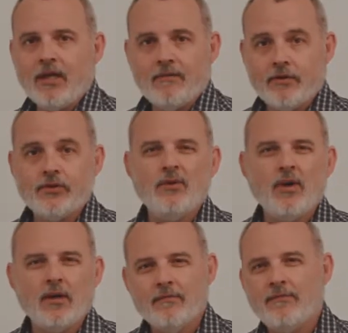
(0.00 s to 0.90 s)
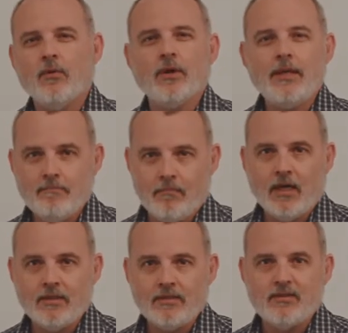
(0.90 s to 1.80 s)
left or 240
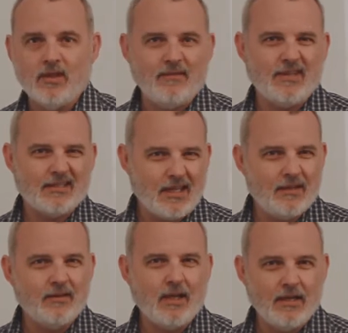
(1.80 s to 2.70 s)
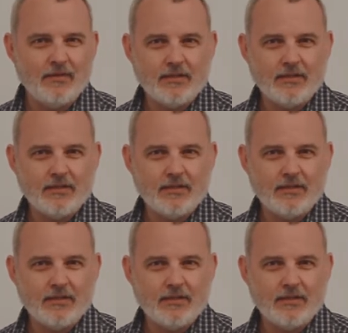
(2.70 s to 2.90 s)
months left. That's kind of the life